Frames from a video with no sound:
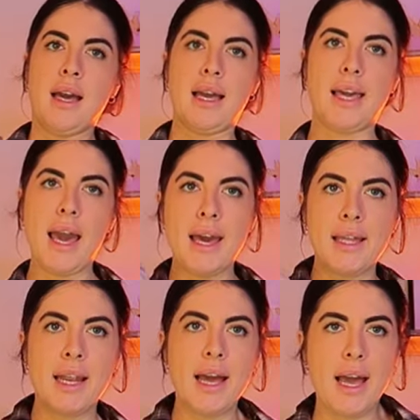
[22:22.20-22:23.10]

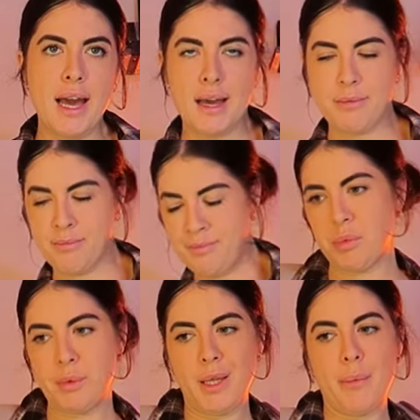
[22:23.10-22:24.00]
again I am
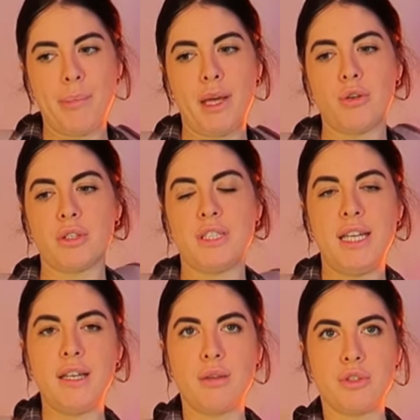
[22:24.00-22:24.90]
probably a big
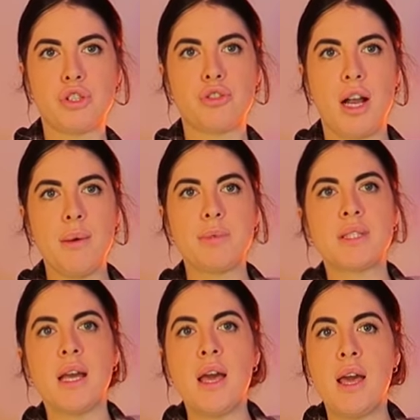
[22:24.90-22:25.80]
critique of
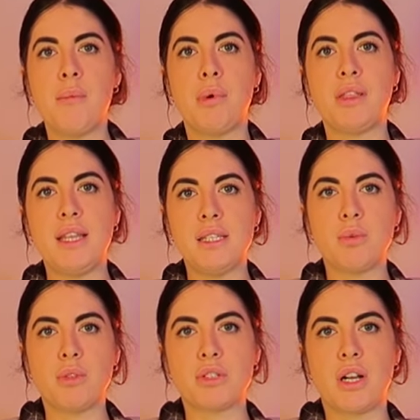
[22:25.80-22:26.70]
straps but these
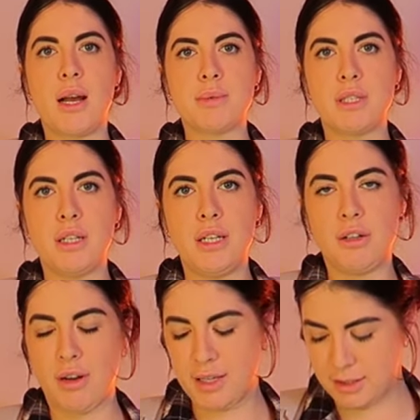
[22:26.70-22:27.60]
ones are absolutely
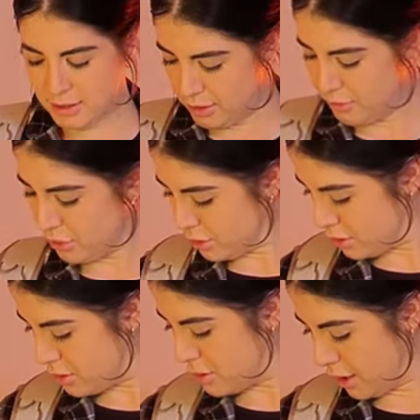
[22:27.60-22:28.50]
grand. Sorry about the
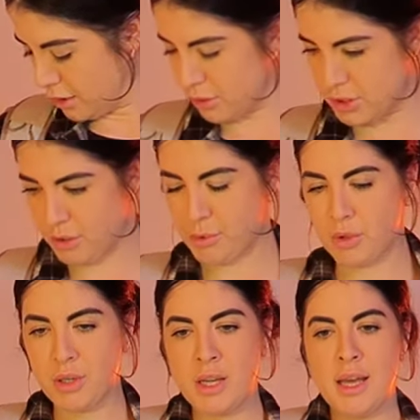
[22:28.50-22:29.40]
dangle stopper
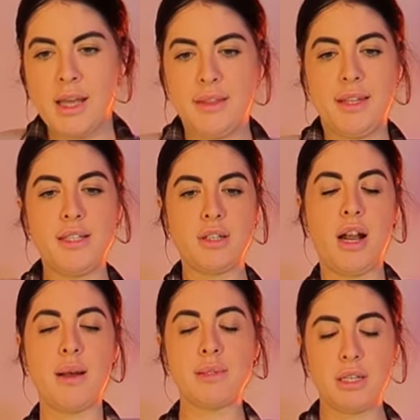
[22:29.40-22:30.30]
on. These are
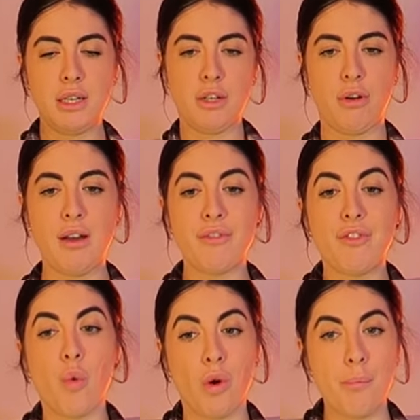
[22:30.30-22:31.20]
absolutely grand
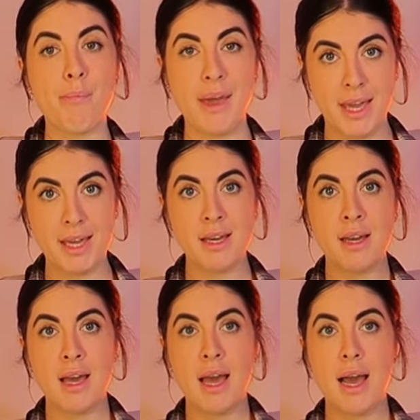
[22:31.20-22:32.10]
for me
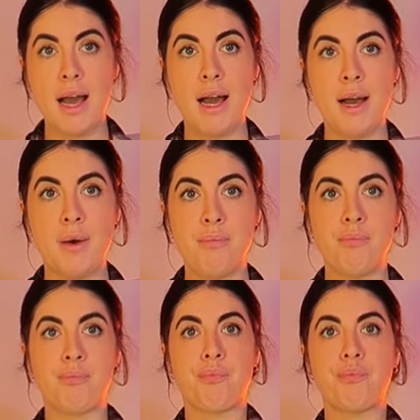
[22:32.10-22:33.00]
um,